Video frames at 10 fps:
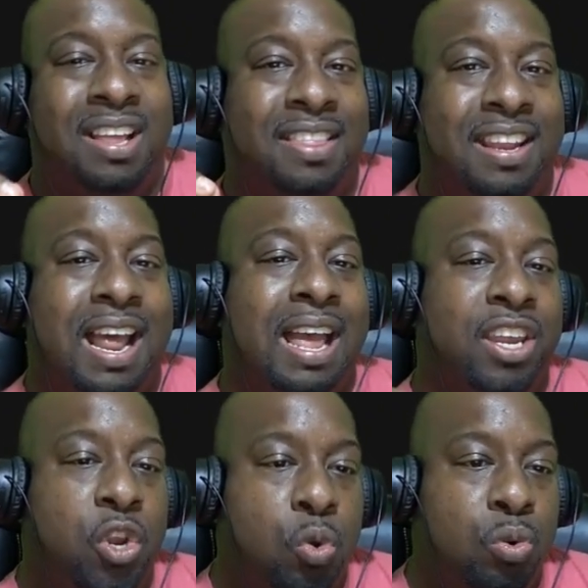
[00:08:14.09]
then I
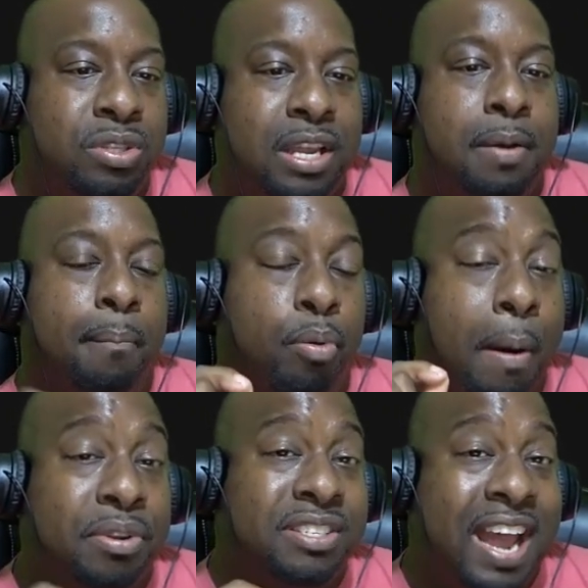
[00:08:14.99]
use the
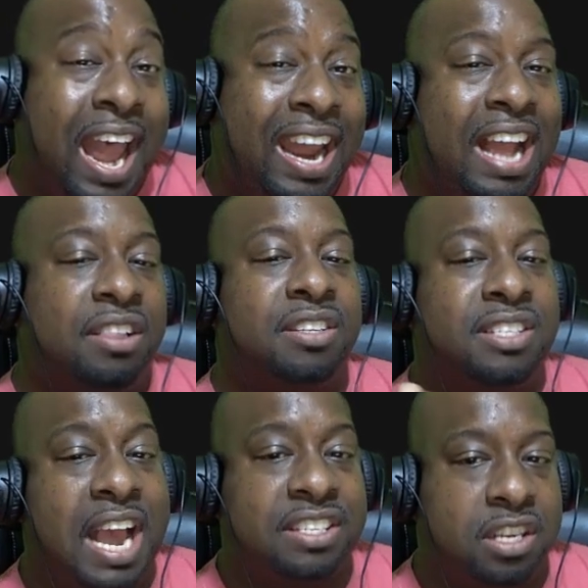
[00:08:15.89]
parameter tag at the
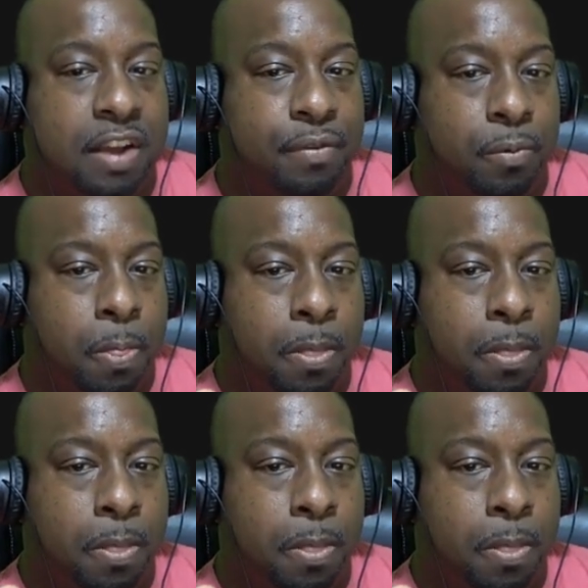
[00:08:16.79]
test level.